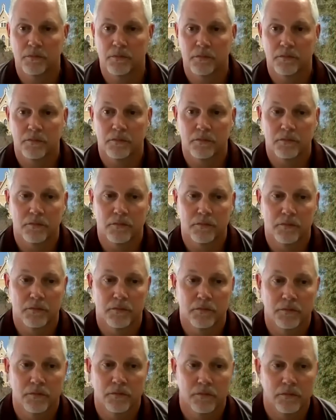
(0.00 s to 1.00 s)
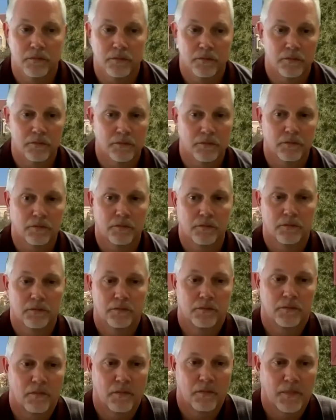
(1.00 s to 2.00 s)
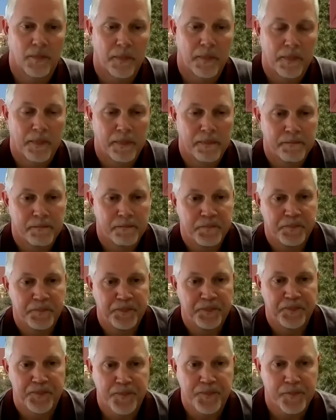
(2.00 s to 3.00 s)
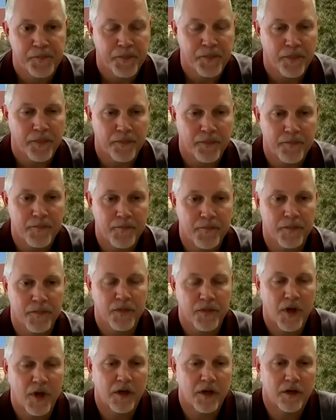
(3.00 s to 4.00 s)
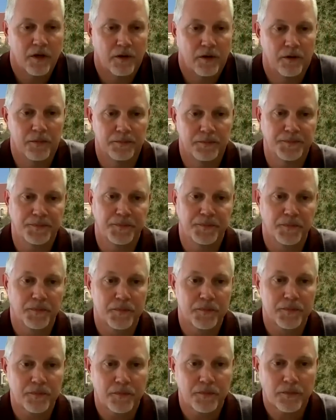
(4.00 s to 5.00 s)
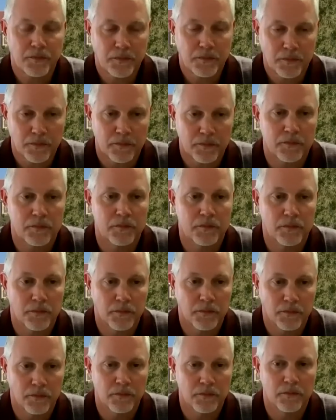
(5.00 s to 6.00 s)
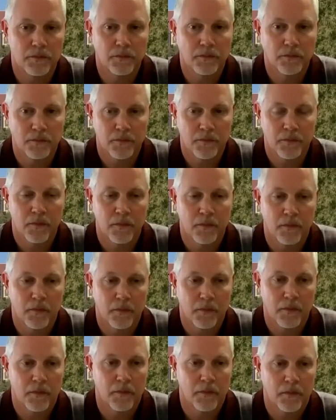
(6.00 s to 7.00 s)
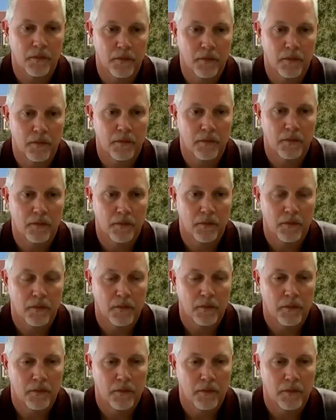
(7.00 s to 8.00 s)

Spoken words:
The person shown says nothing.